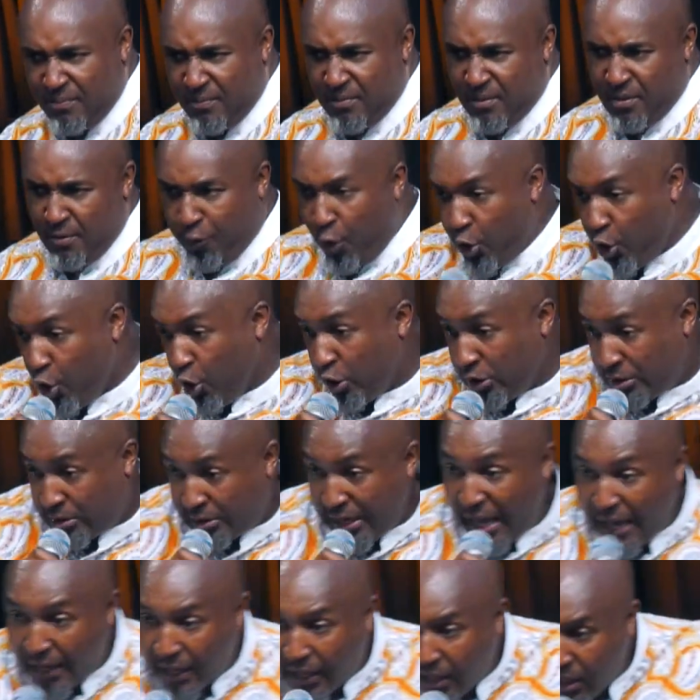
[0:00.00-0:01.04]
for your
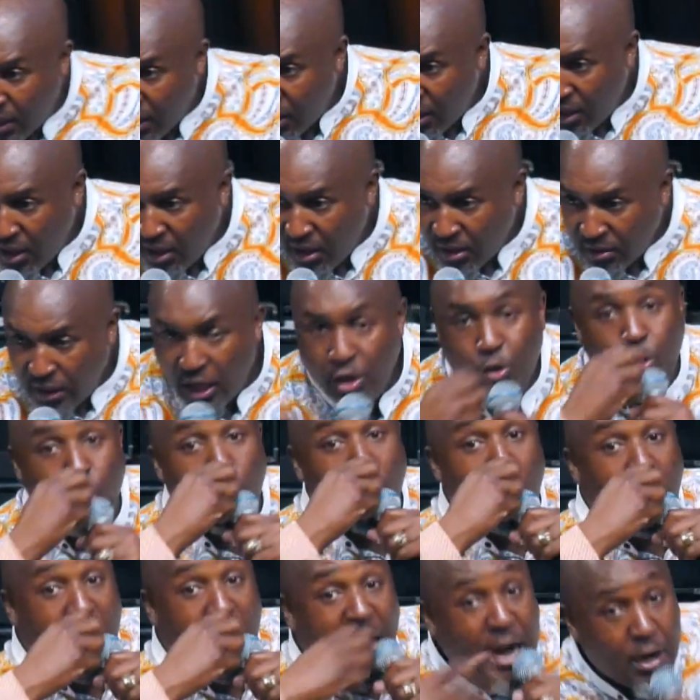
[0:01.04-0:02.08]
sake, then you
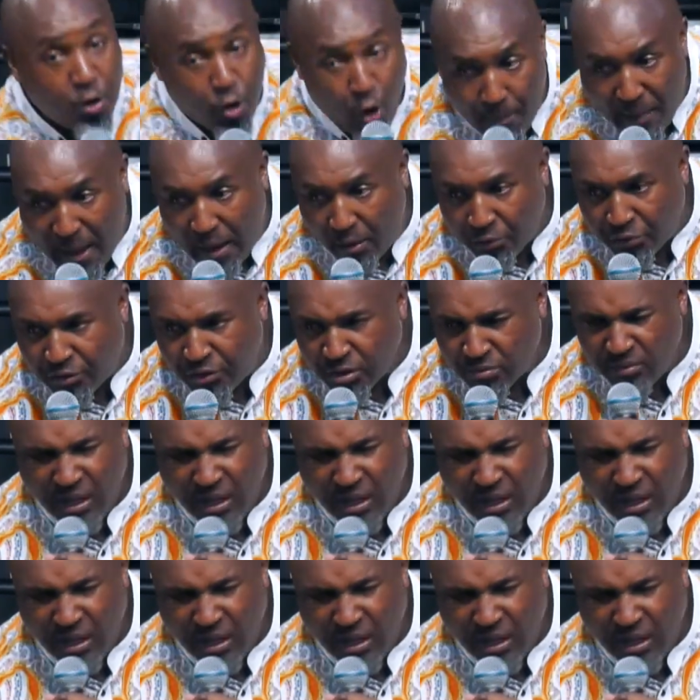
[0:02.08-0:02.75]
run your mouth.